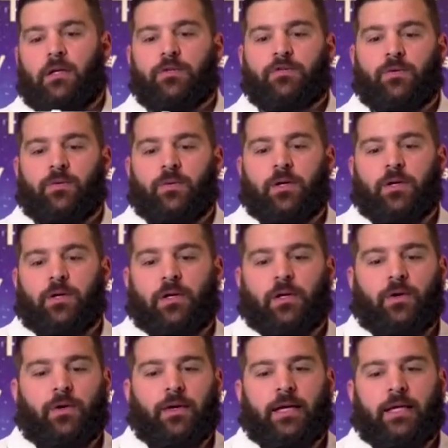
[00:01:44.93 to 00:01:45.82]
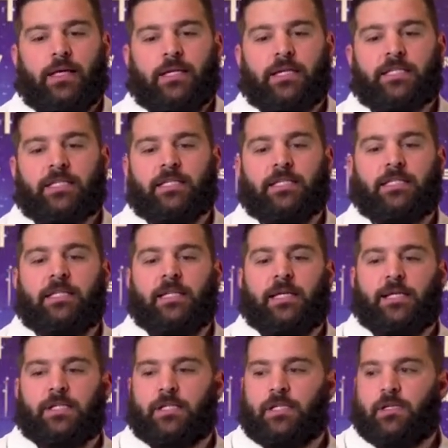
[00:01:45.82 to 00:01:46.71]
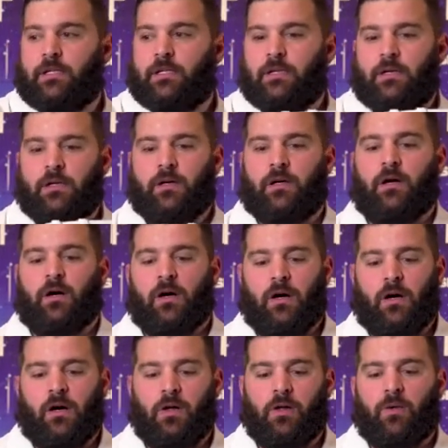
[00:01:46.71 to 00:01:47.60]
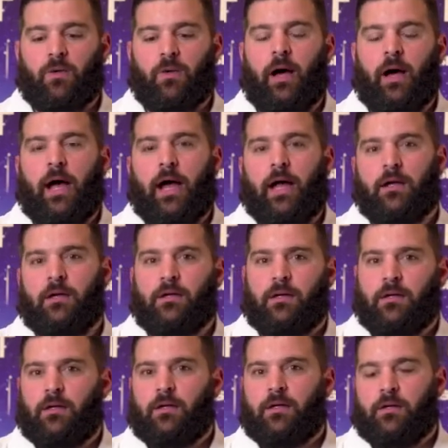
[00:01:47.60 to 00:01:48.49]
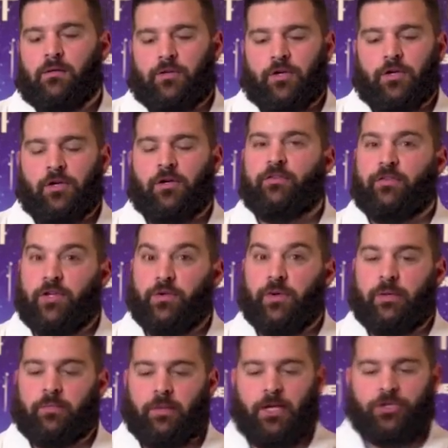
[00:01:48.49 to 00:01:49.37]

So we're gonna go ahead and extend this all the way for your viewing